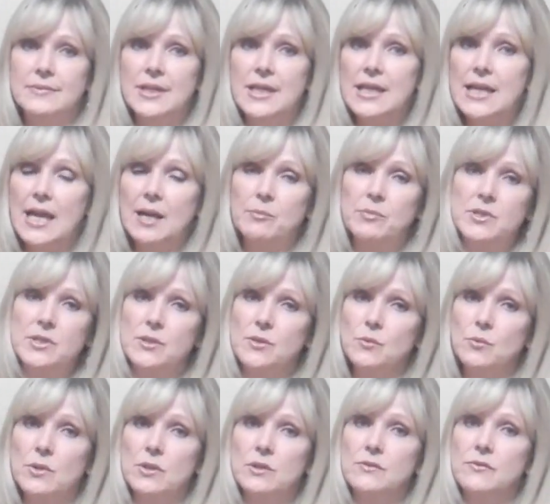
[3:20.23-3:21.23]
He came into
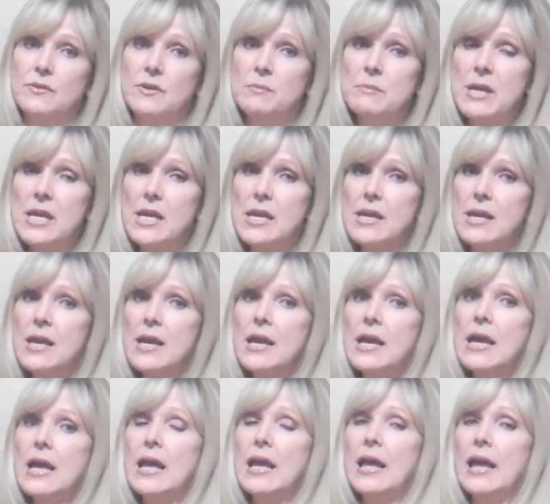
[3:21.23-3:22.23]
the world for me.
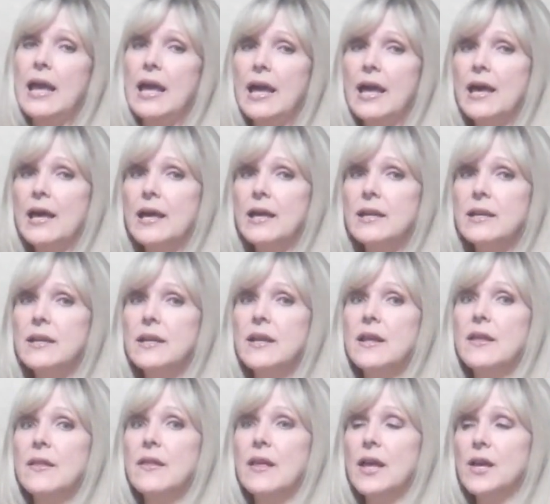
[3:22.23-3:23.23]
And
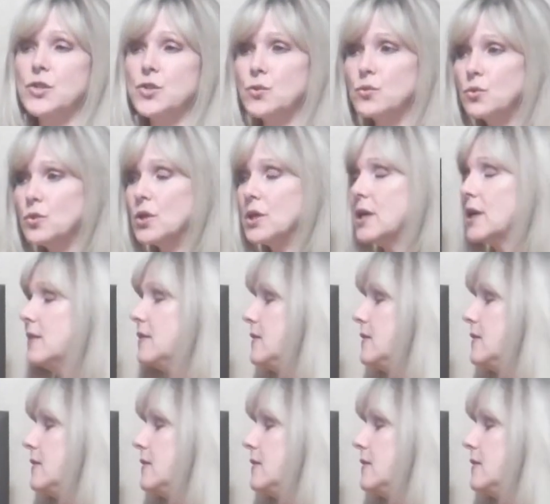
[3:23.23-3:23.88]
as you look